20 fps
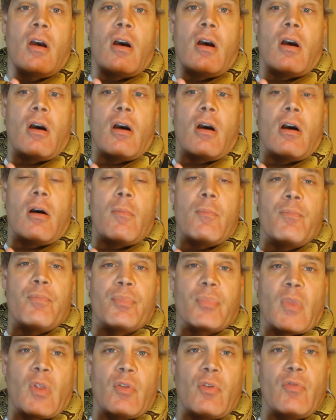Um,
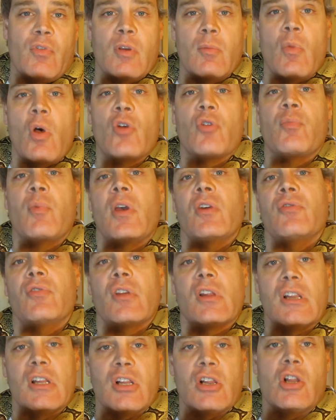the female is
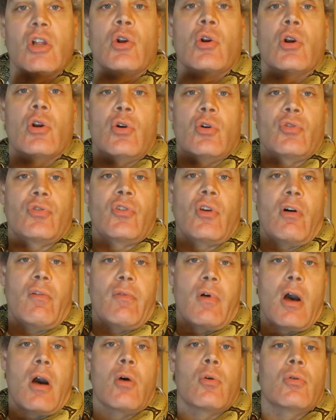basically clearing herself
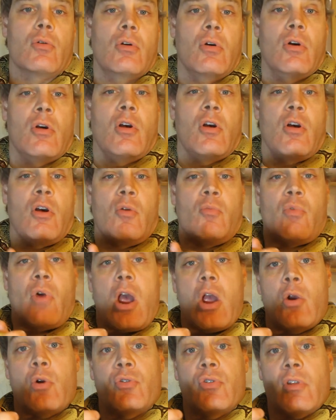out
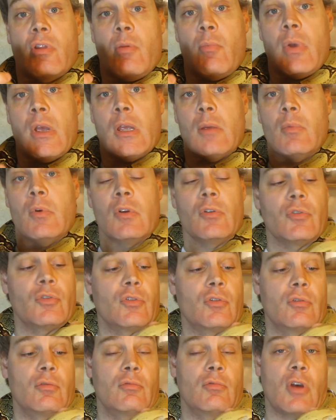prior to the
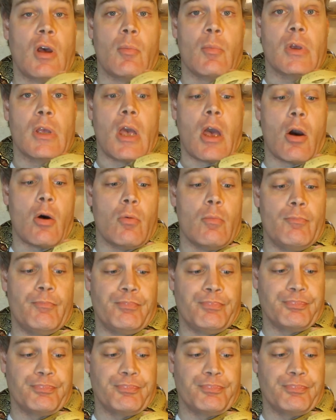babies coming out.